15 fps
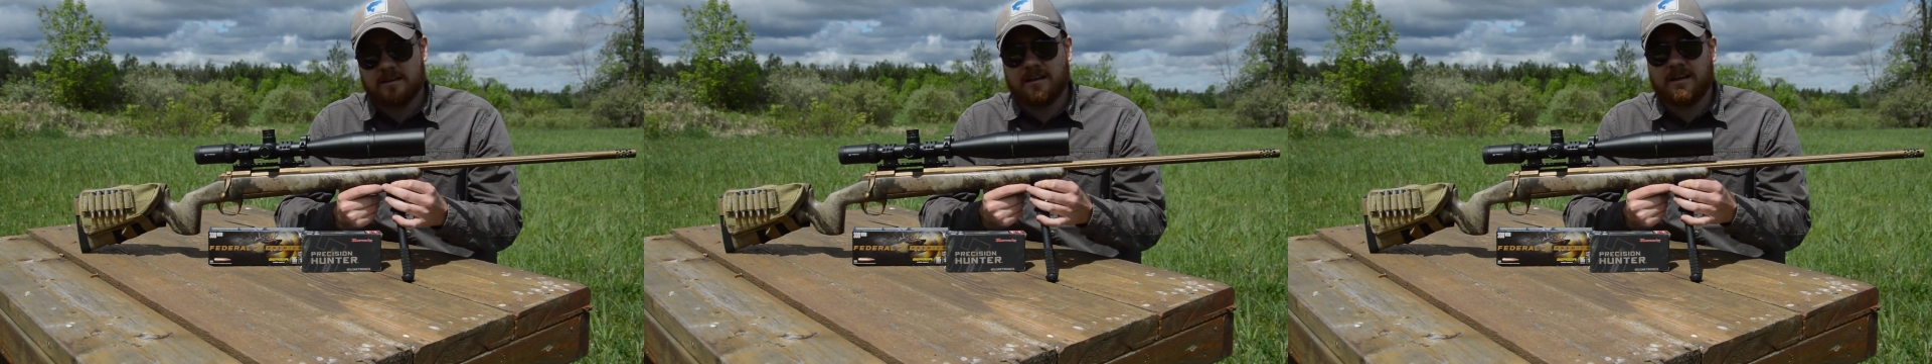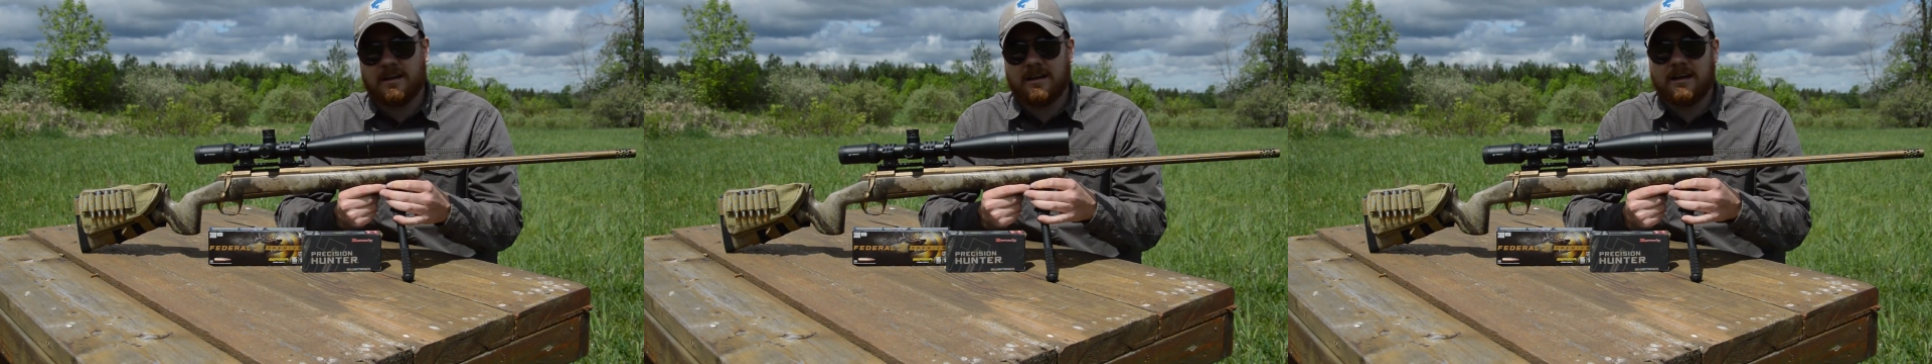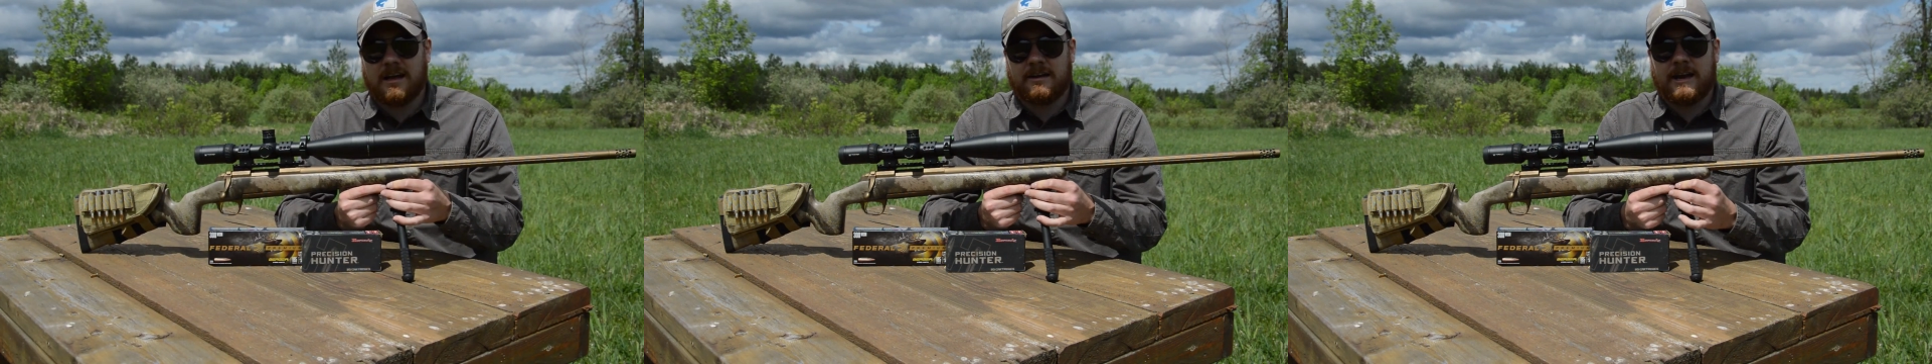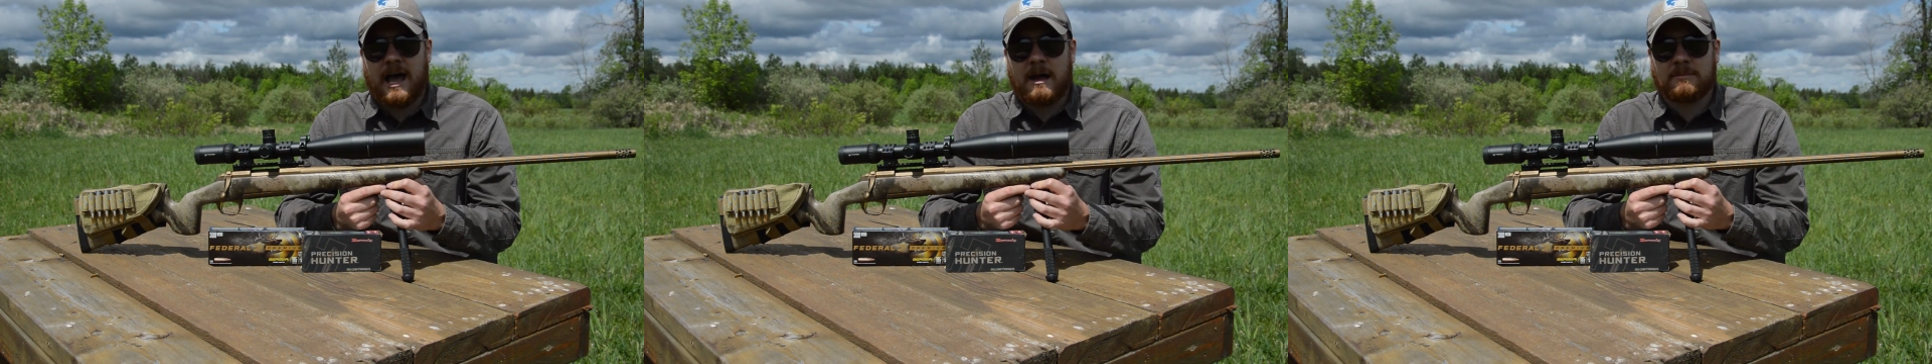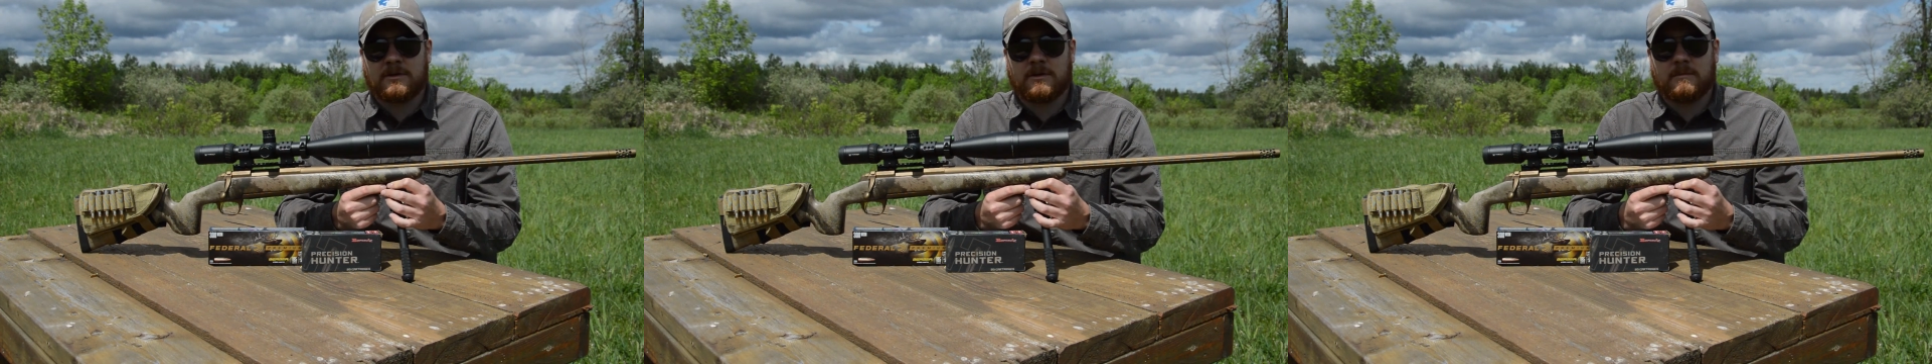
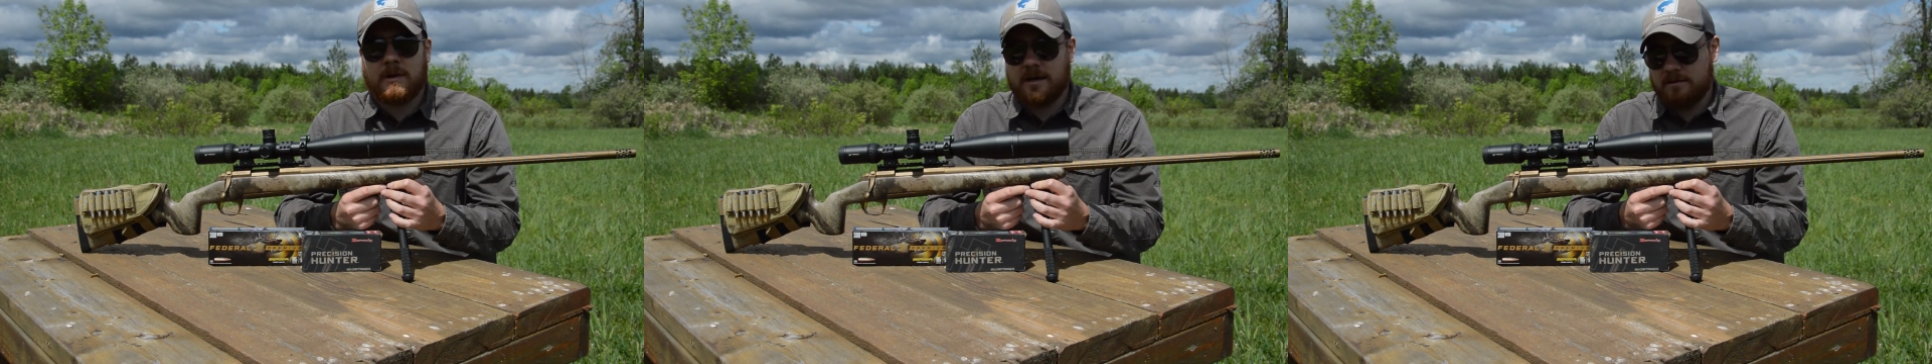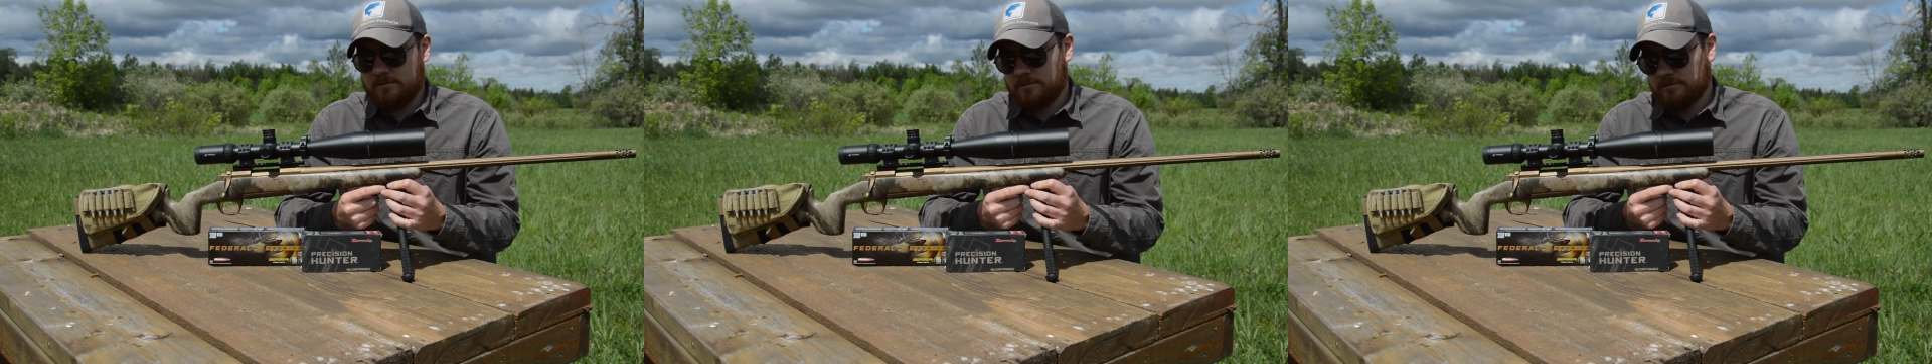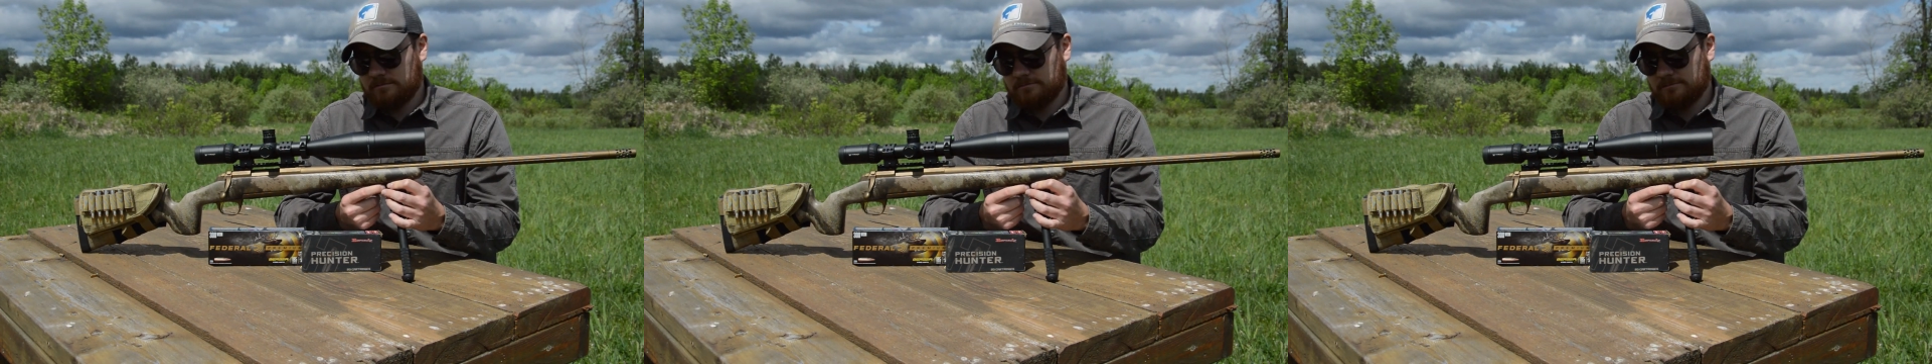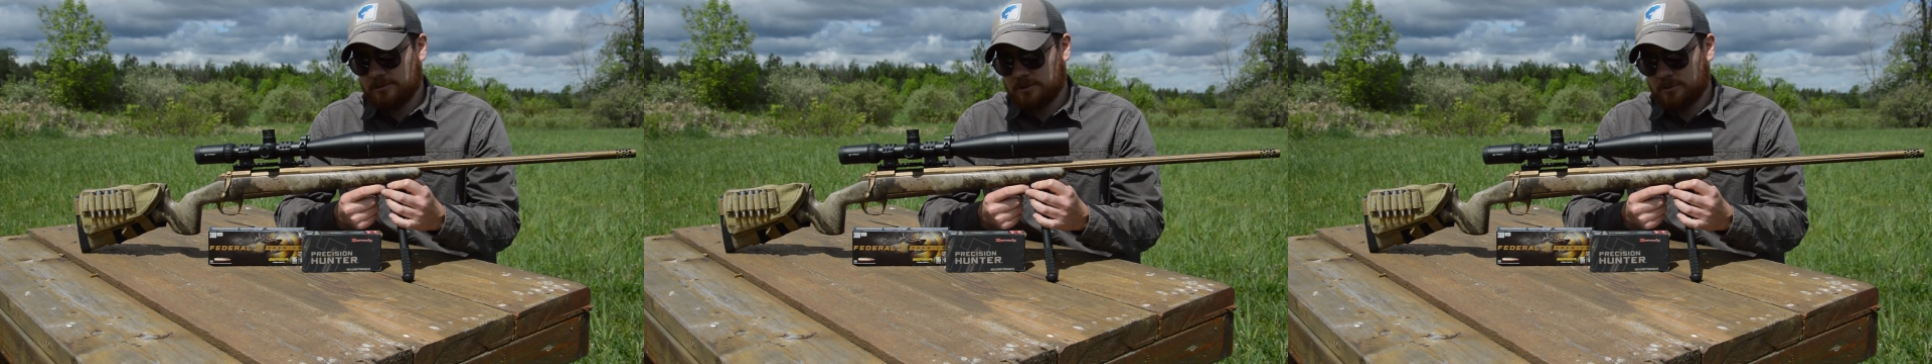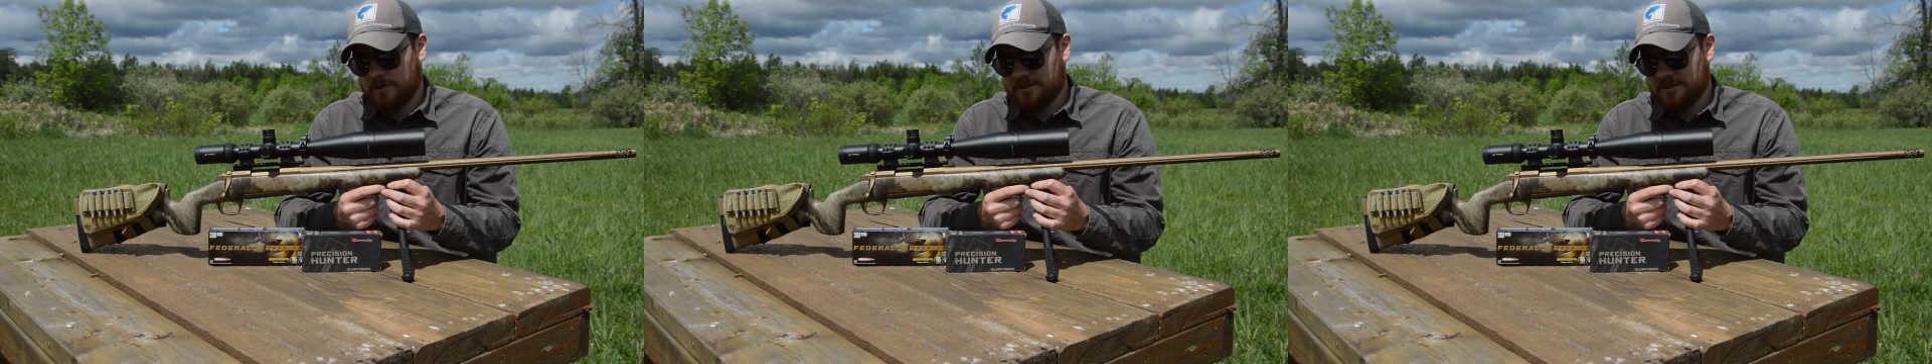adapter, which